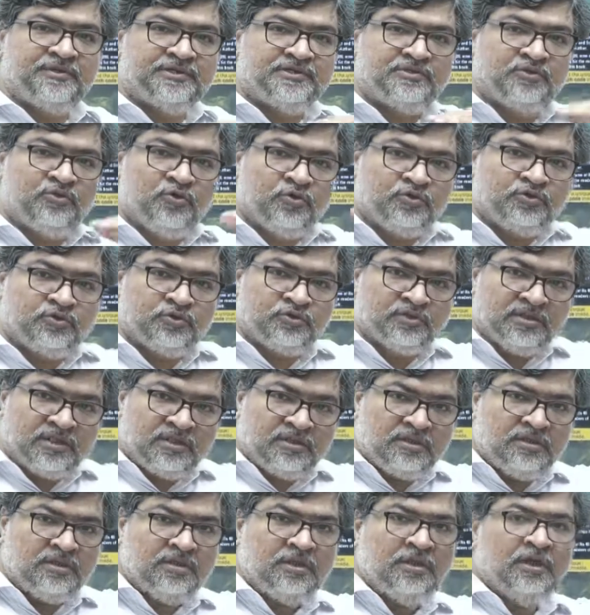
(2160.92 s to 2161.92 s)
go through the
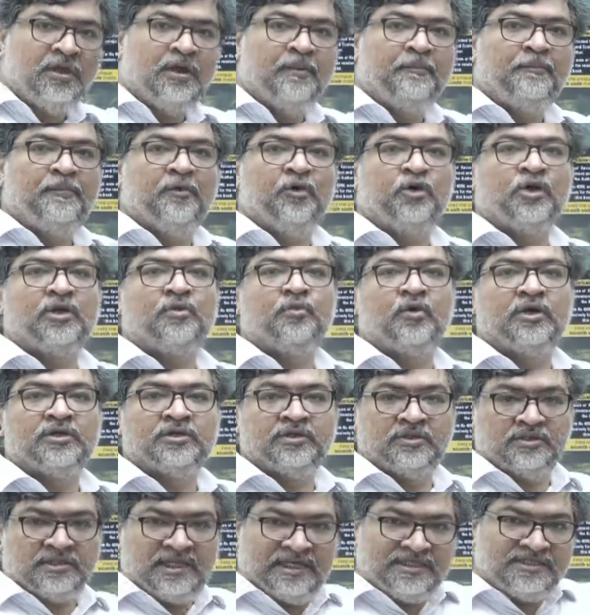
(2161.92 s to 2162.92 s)
polar water,
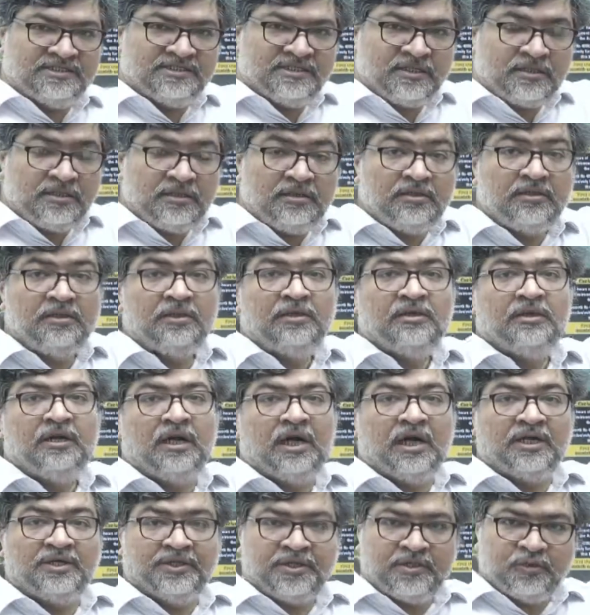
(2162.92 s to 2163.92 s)
that is the
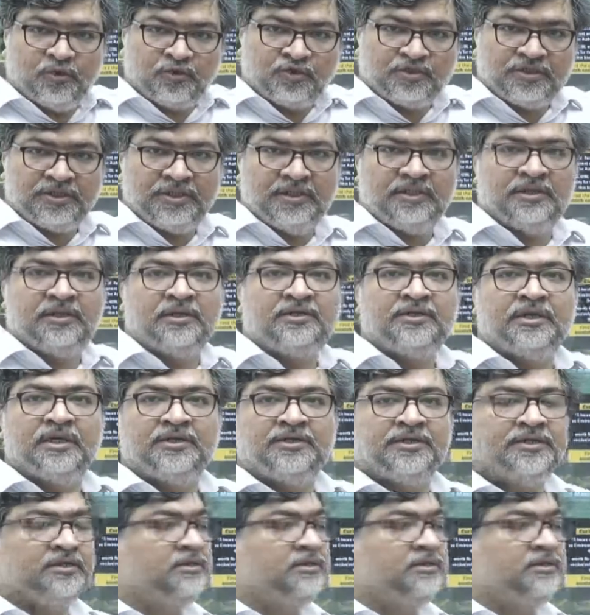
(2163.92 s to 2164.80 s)
Arctic Ocean and Antarctica.